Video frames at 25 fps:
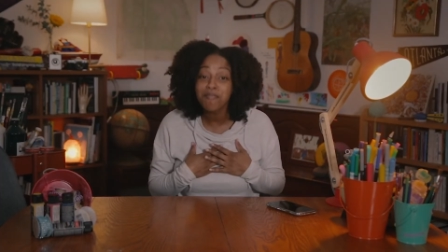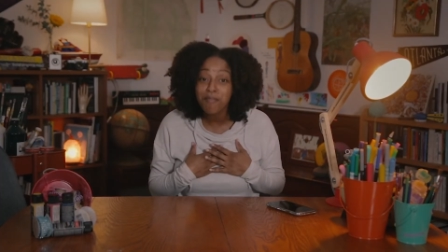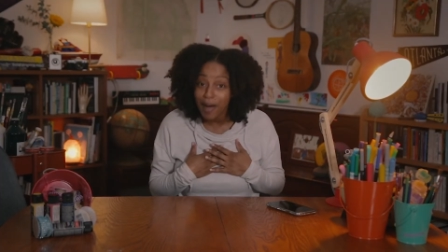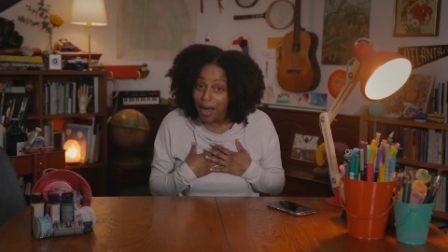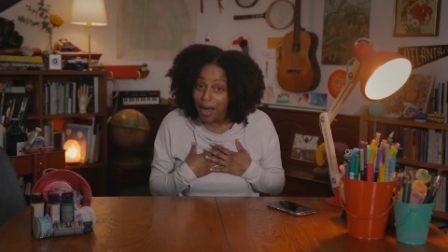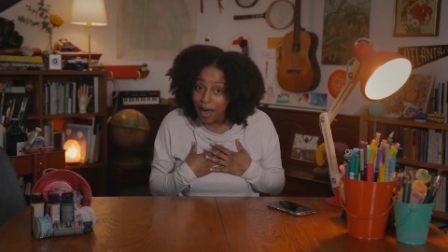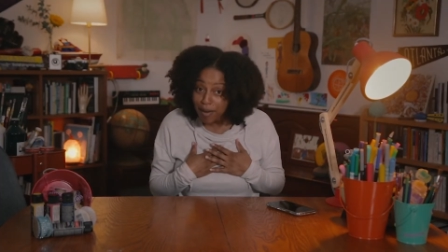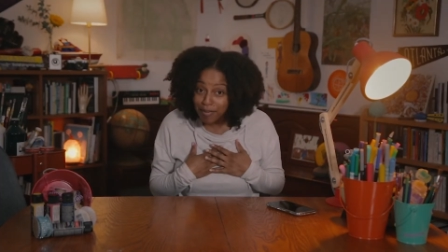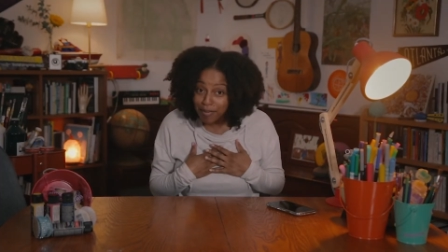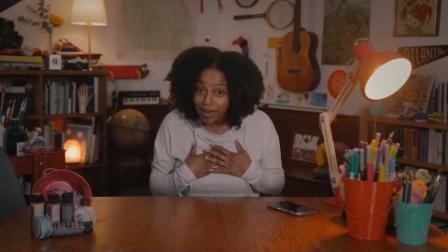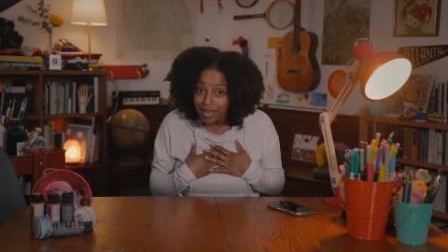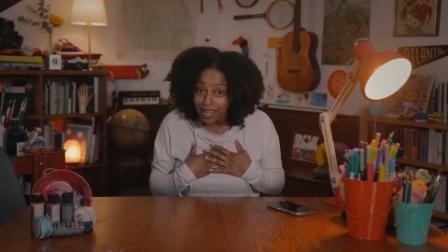
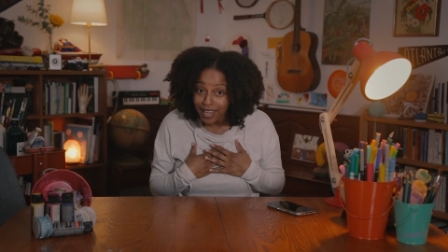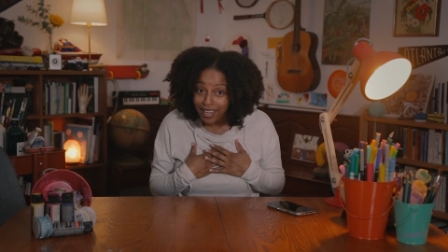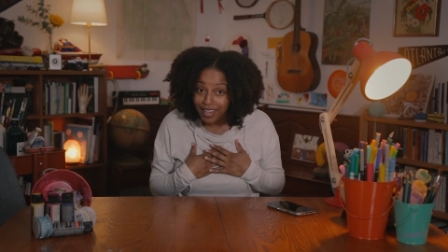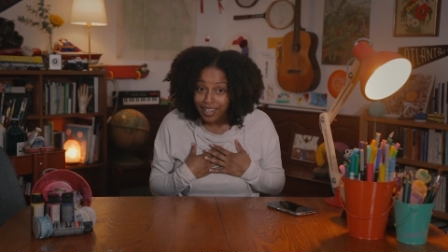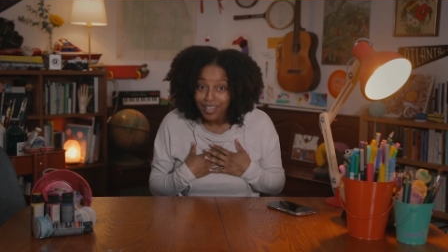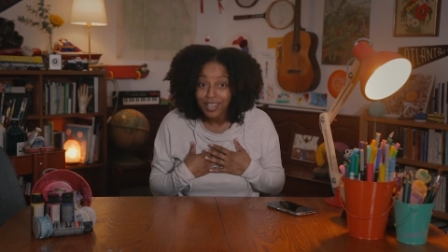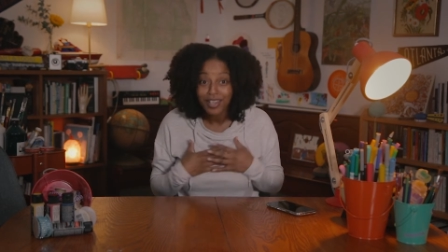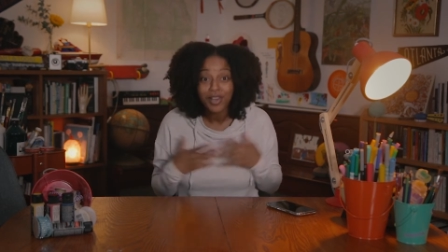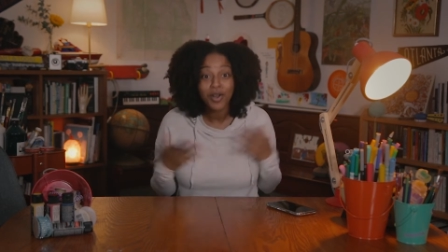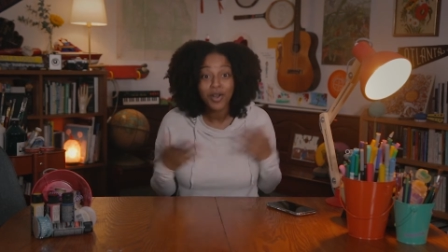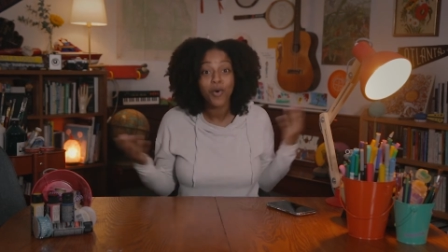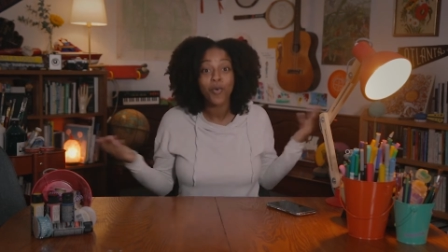Bobby.
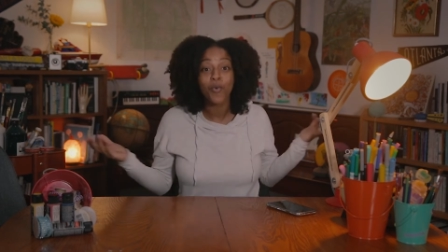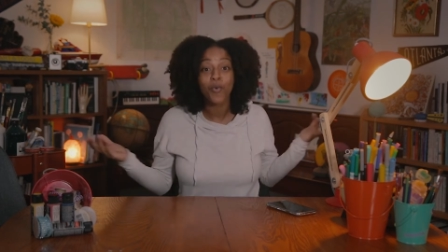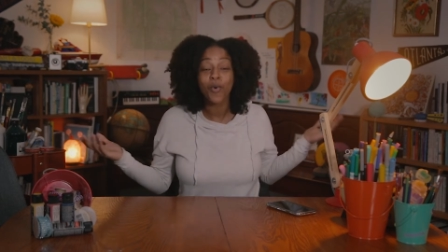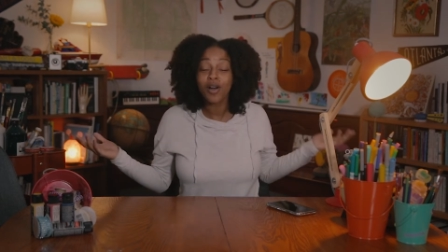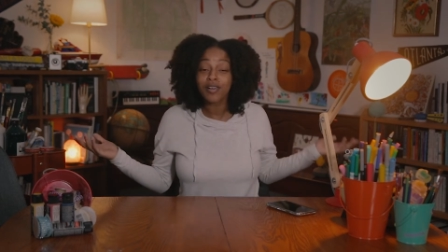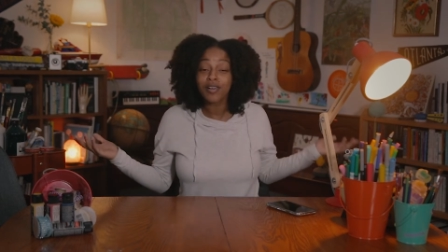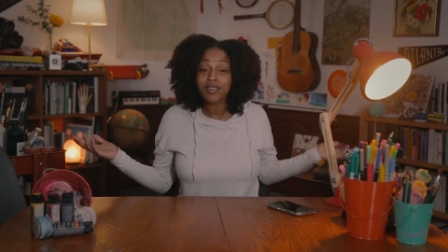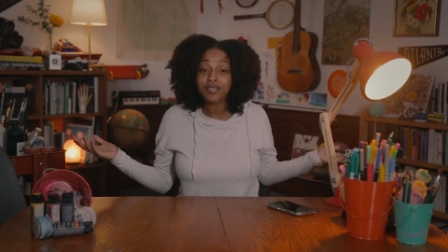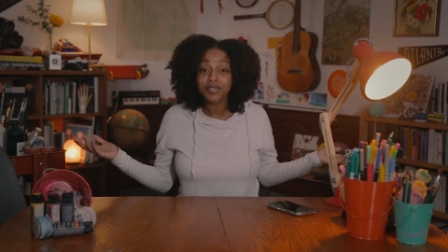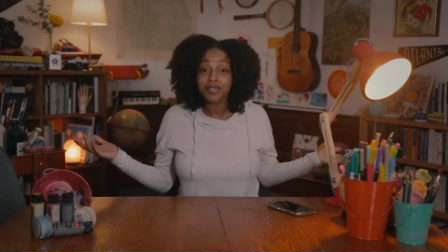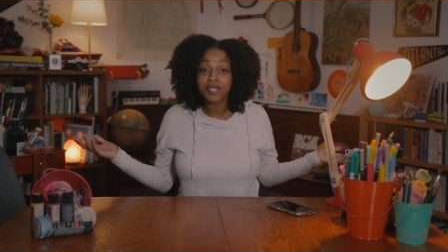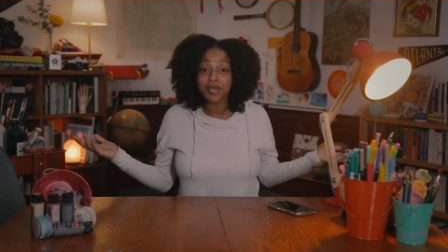
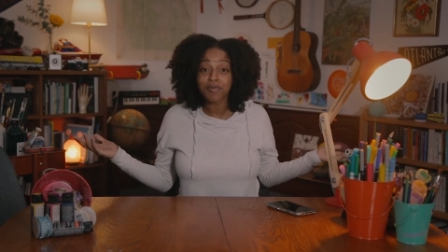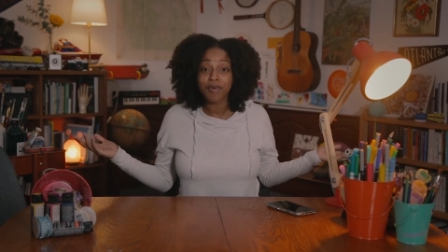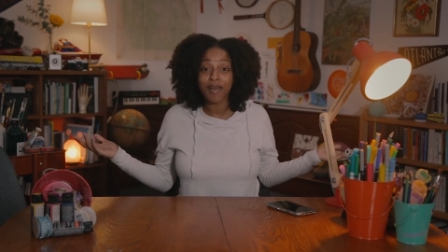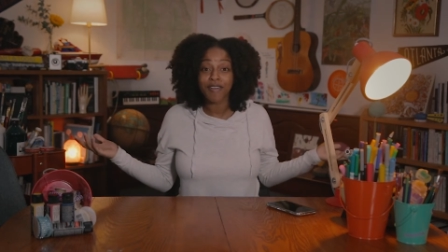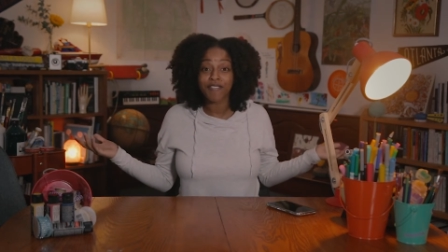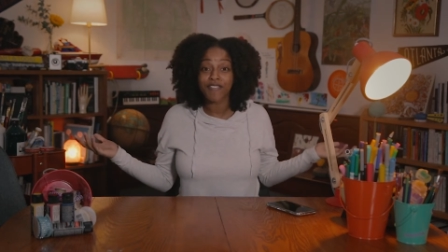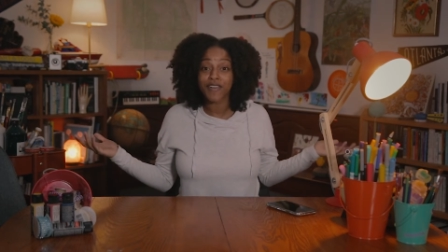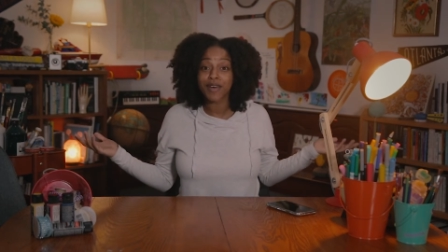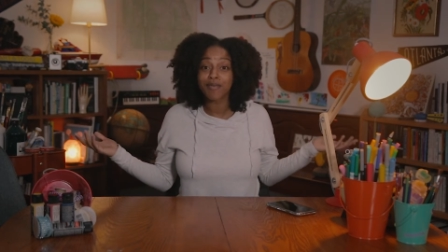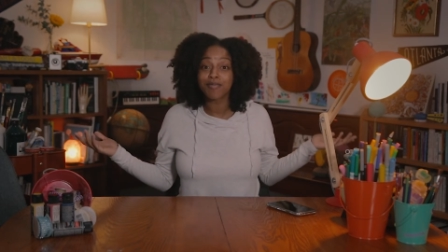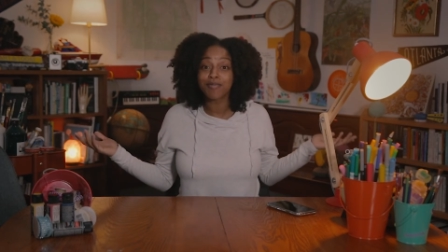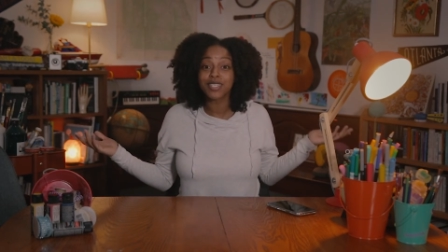Welcome to my
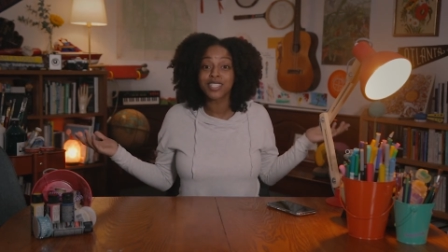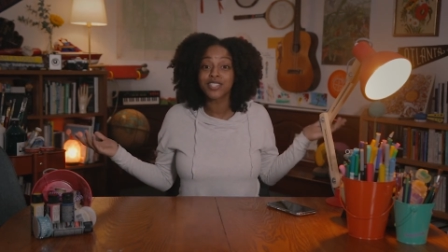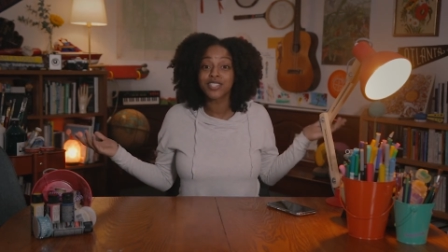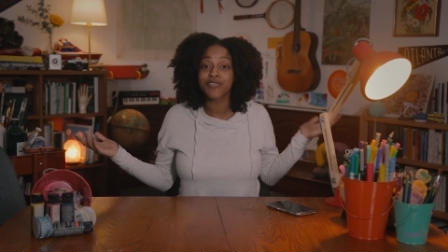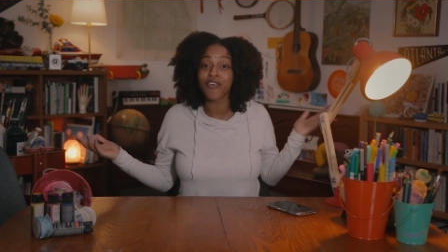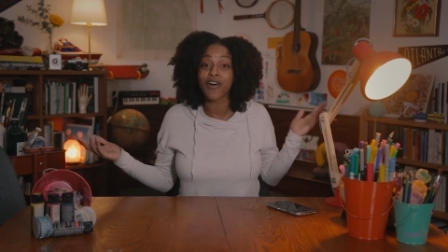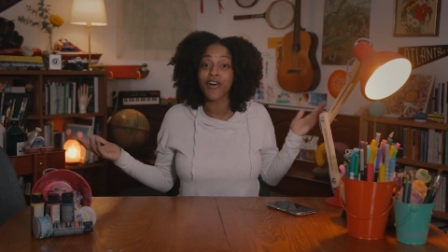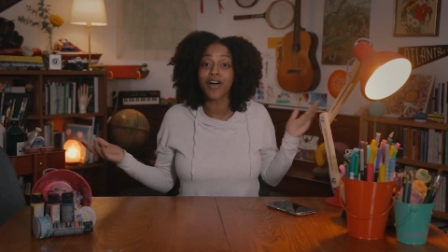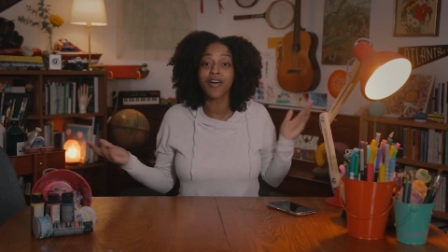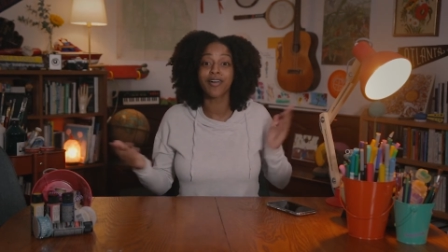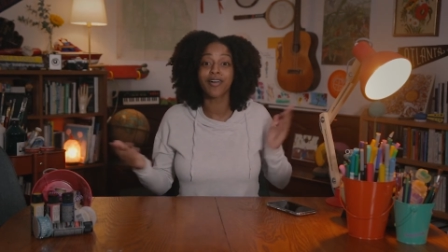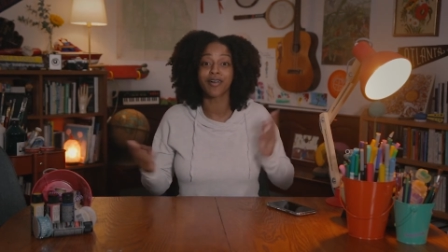family's
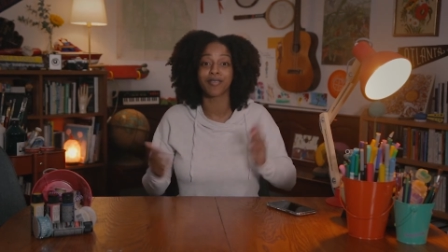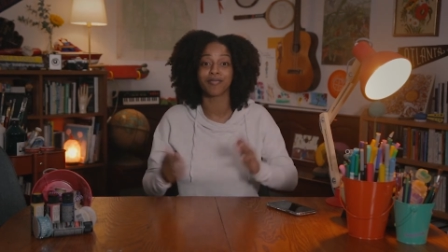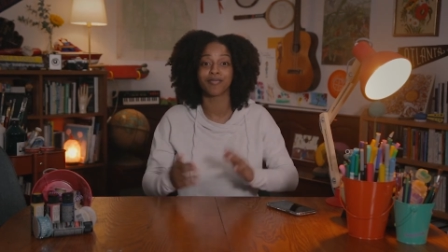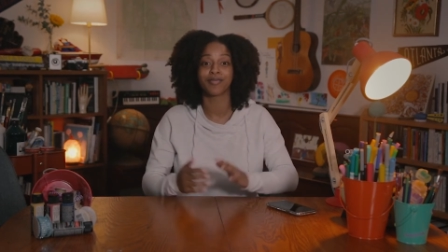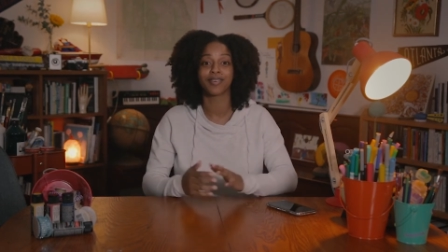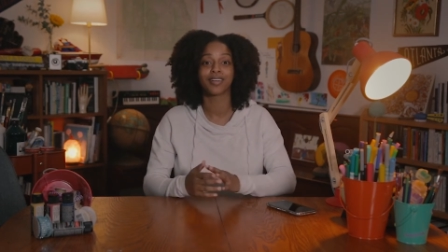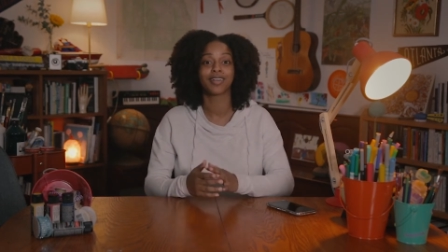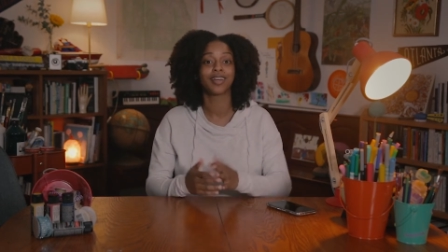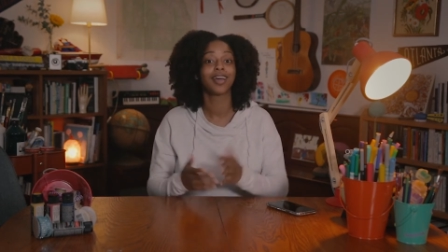farm.